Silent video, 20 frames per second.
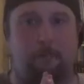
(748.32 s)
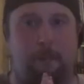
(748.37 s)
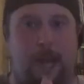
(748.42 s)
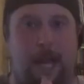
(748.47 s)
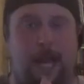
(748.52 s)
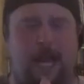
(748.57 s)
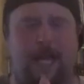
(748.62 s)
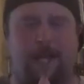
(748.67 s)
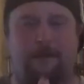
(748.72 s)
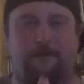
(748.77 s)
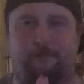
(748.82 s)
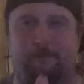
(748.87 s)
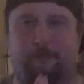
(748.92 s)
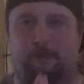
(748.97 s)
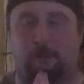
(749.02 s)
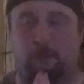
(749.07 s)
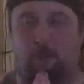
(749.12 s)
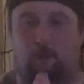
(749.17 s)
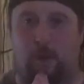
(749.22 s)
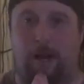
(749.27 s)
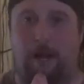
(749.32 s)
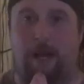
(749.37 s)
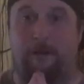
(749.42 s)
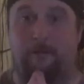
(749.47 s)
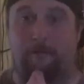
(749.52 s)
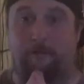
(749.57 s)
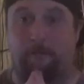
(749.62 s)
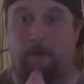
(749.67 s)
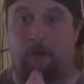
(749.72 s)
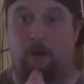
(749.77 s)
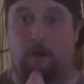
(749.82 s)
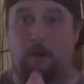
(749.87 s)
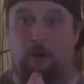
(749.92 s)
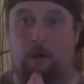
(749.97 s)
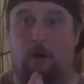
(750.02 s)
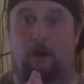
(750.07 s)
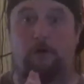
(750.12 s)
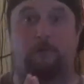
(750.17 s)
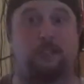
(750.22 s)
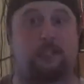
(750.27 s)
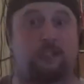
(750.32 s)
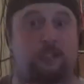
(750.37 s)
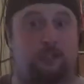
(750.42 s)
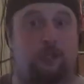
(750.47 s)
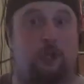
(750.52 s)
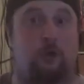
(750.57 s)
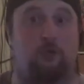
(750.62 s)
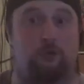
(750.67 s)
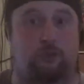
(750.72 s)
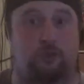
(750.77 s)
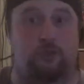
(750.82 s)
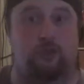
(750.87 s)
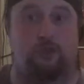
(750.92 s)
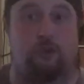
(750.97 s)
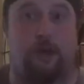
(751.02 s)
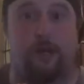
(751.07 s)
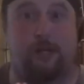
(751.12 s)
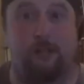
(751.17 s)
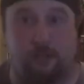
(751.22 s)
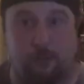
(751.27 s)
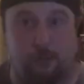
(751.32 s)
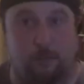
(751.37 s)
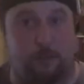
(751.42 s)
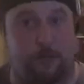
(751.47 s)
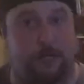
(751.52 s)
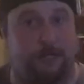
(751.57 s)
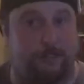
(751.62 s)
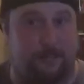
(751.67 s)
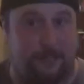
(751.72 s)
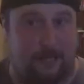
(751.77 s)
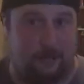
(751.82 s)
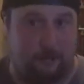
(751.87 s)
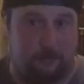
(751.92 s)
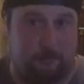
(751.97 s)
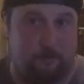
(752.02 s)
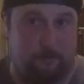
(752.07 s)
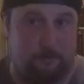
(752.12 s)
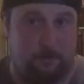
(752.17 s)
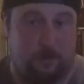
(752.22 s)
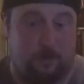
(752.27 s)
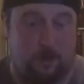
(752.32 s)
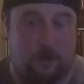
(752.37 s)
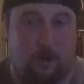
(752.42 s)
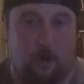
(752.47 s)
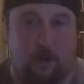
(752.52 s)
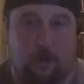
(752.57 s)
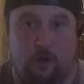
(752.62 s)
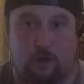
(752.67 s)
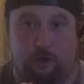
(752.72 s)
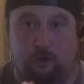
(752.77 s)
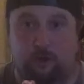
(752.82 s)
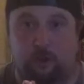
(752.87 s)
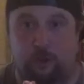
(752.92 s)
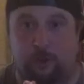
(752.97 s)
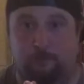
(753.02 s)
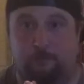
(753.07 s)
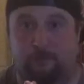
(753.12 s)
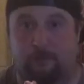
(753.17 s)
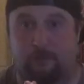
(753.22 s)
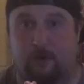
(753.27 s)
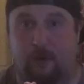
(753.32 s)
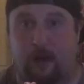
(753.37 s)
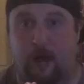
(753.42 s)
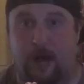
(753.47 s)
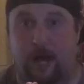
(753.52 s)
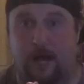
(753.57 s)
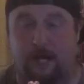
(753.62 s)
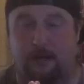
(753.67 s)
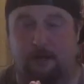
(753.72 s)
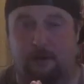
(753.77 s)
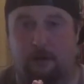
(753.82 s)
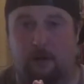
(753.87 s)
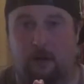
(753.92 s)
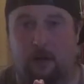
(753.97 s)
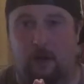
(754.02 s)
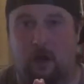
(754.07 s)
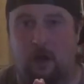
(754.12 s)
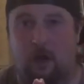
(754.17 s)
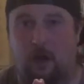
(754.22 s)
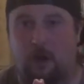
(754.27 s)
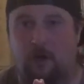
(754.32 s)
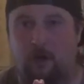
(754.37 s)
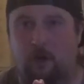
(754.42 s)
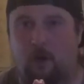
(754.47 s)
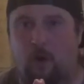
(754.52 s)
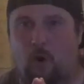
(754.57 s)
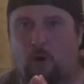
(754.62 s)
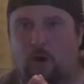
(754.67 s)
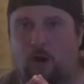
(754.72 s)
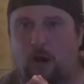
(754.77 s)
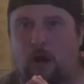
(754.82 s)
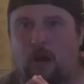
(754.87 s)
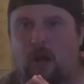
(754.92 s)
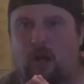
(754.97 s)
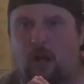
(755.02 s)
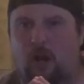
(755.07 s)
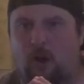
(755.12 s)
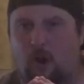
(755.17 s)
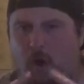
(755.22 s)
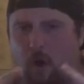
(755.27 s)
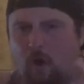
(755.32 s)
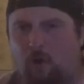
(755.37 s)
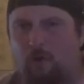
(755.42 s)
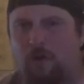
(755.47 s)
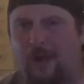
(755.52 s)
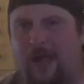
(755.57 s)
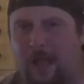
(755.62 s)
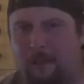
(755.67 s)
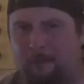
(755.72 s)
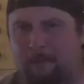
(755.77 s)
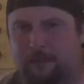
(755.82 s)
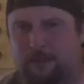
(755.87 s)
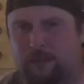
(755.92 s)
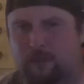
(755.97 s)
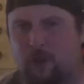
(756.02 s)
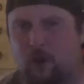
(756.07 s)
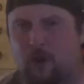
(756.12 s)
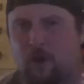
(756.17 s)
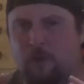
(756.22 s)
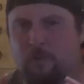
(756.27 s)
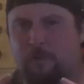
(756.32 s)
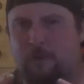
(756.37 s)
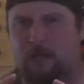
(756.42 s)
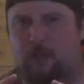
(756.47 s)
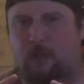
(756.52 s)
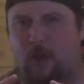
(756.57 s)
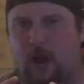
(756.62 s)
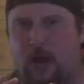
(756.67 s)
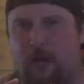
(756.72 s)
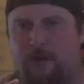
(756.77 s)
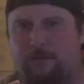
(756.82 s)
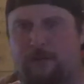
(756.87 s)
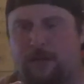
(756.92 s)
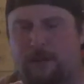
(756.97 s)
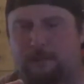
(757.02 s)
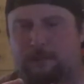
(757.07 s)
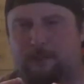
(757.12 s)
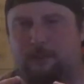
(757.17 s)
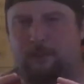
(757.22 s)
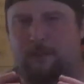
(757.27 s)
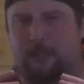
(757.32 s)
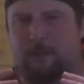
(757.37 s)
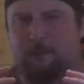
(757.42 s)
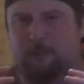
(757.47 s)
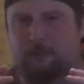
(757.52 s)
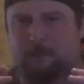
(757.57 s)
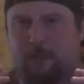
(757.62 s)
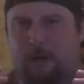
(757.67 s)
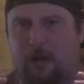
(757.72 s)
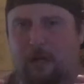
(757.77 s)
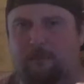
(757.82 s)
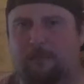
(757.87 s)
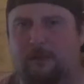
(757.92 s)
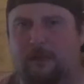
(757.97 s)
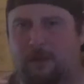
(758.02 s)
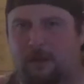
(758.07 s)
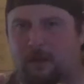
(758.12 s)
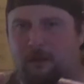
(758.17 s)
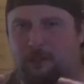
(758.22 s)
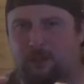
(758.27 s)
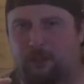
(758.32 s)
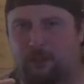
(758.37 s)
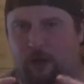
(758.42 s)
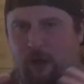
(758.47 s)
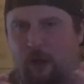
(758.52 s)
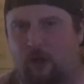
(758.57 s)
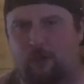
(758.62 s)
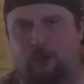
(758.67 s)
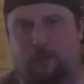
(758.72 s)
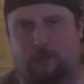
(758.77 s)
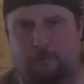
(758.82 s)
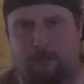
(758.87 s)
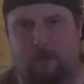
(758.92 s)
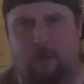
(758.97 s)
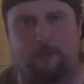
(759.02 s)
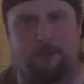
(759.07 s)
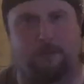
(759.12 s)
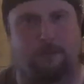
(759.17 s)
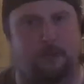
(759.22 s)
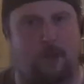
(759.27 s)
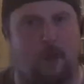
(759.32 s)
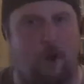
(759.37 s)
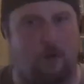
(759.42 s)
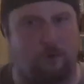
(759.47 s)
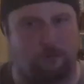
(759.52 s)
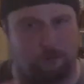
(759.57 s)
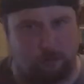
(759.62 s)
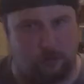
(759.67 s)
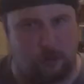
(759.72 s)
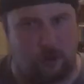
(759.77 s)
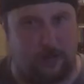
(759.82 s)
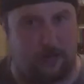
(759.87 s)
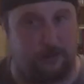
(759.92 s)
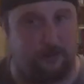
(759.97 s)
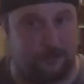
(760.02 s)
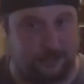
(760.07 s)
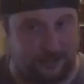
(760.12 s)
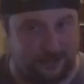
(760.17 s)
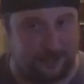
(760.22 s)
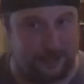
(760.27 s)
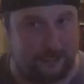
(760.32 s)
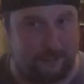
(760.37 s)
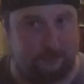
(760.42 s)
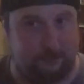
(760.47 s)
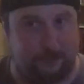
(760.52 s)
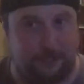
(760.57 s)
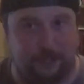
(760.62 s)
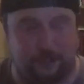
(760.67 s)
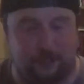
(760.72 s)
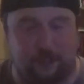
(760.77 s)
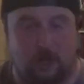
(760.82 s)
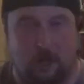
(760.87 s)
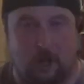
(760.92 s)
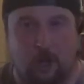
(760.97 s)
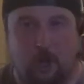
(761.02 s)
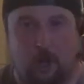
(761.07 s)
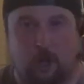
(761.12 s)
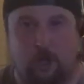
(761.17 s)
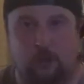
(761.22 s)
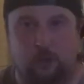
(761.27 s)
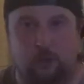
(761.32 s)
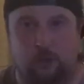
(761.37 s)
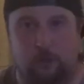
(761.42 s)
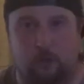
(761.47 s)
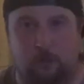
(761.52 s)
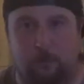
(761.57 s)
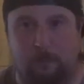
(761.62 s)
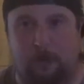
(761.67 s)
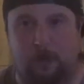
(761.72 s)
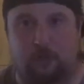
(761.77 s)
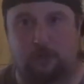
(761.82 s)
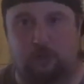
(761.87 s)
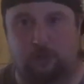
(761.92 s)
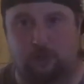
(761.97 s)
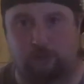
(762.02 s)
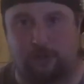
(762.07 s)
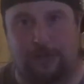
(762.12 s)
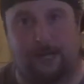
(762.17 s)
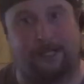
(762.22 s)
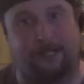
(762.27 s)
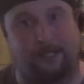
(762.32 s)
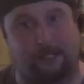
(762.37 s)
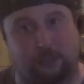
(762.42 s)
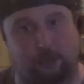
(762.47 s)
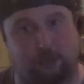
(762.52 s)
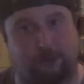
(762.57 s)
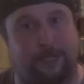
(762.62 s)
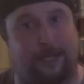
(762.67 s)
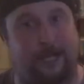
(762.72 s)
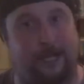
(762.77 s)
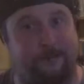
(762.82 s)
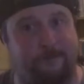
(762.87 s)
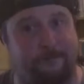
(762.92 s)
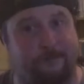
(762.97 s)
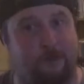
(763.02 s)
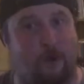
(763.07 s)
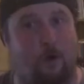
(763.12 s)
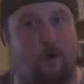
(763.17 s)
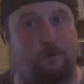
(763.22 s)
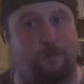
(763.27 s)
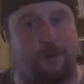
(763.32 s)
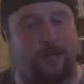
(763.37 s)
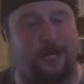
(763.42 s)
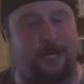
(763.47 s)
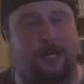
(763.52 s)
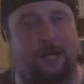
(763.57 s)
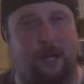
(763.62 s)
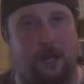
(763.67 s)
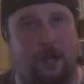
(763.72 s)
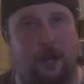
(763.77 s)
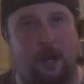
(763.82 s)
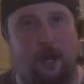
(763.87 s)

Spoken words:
paved the way for a lot of other shows to try and do what it did. To provide not a long episode, but kind of an episode that was part of a much larger plot that would overarch in the series to a much grander degree, involving